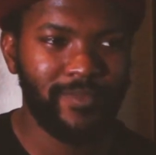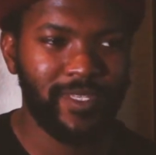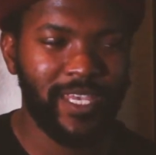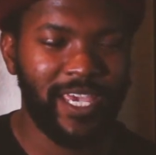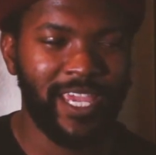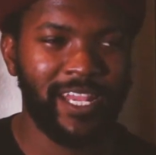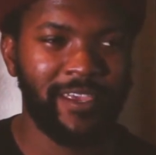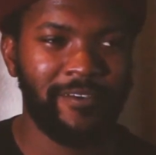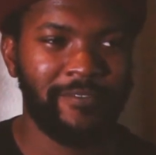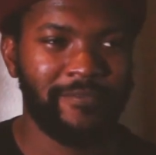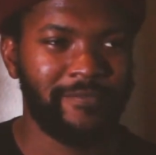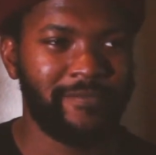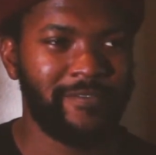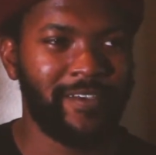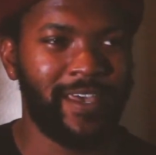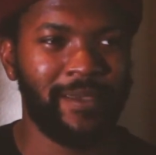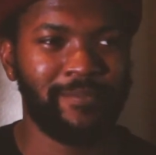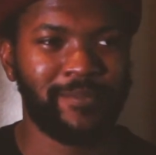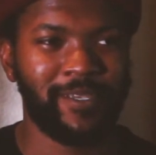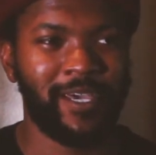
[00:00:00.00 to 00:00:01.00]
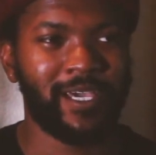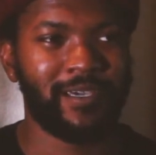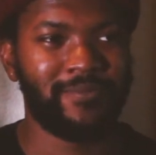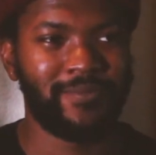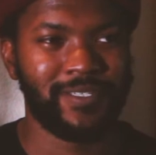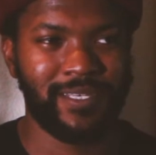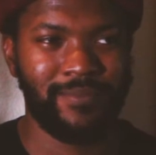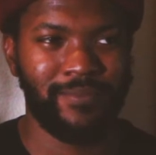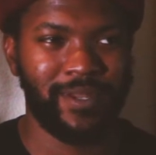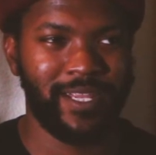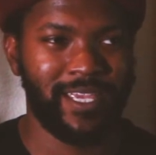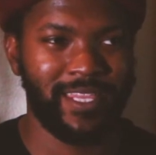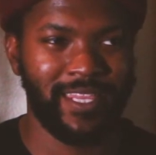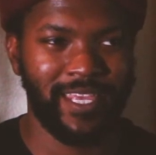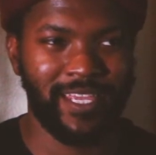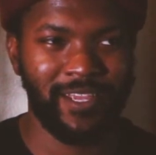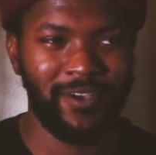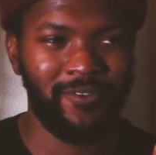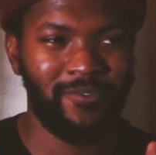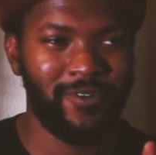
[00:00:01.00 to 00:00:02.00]
And if I'm talking with somebody and they
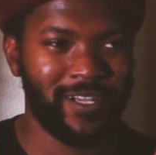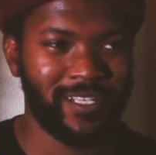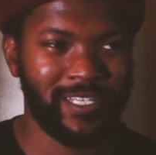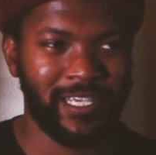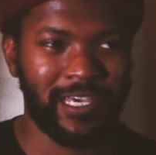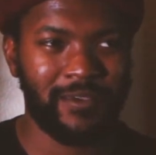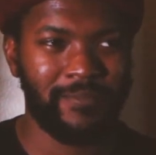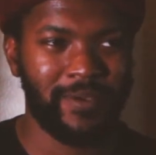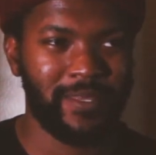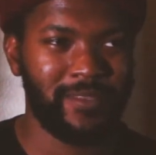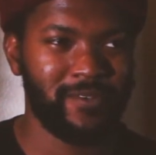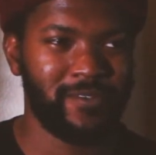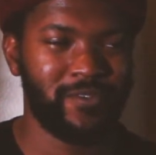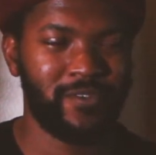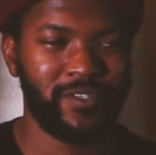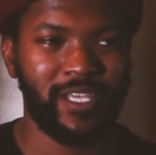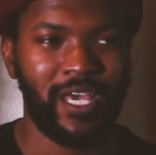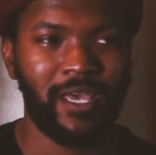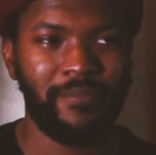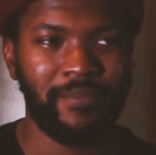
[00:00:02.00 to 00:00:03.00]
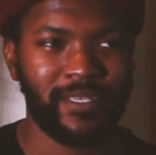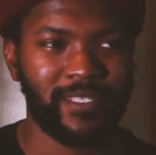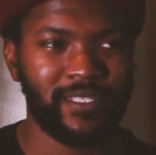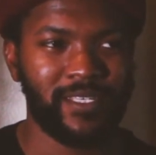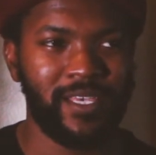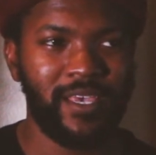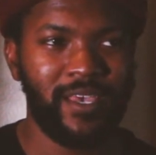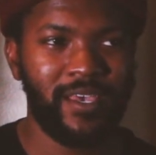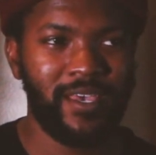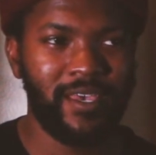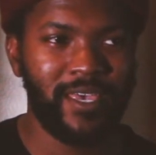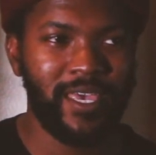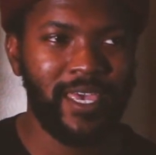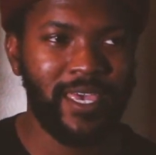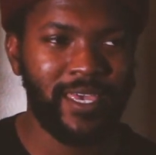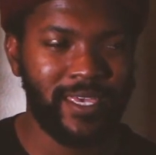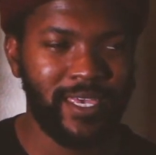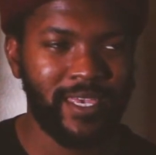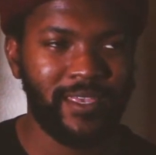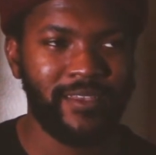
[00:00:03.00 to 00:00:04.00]
don't want to talk about those three topics,
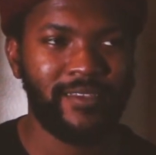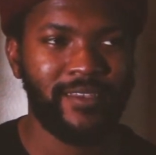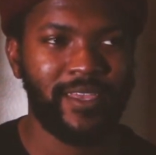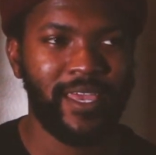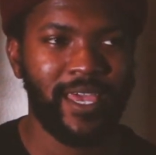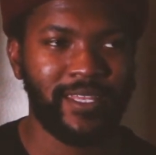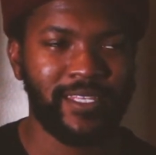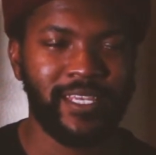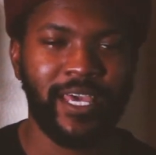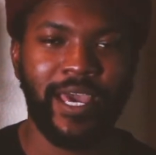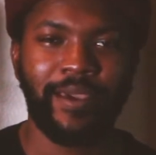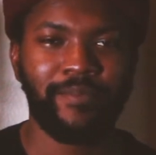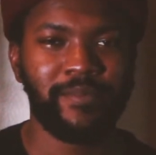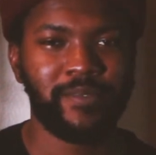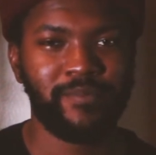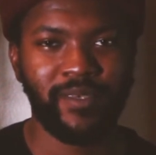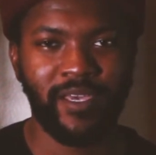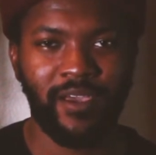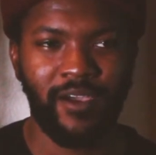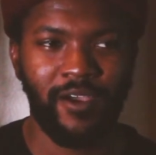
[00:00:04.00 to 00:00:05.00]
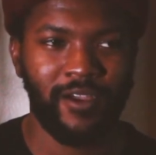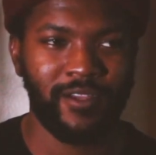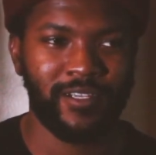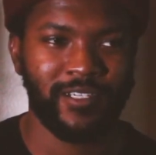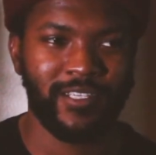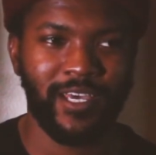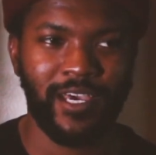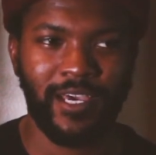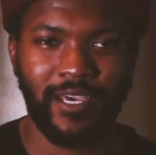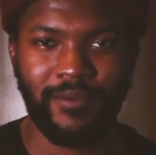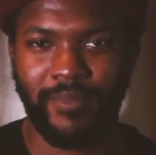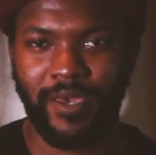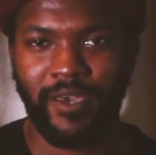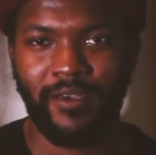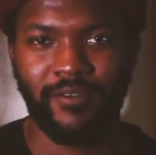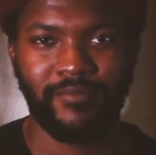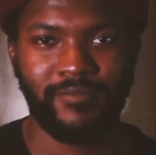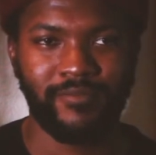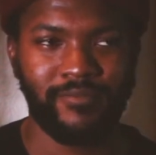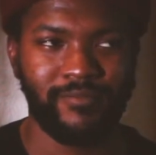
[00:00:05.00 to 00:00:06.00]
it can at times be hard to talk
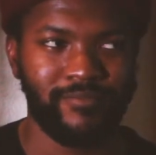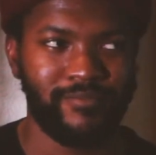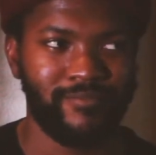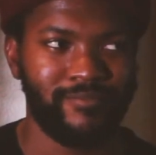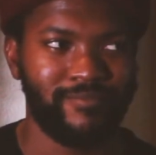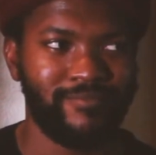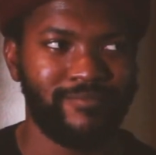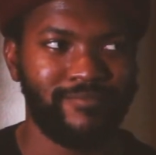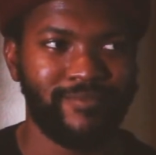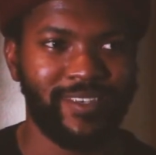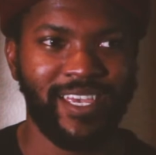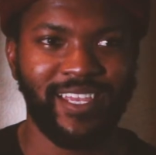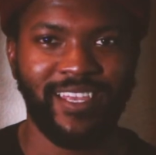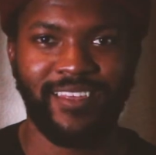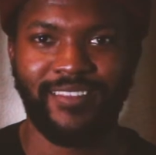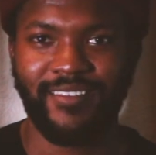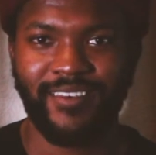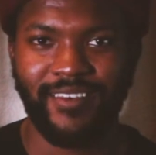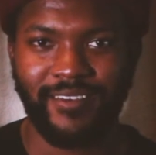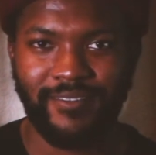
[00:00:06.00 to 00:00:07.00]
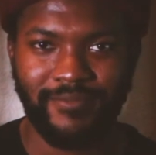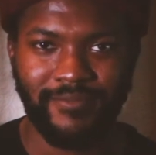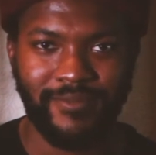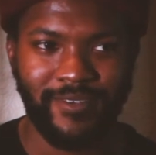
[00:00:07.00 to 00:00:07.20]
about anything,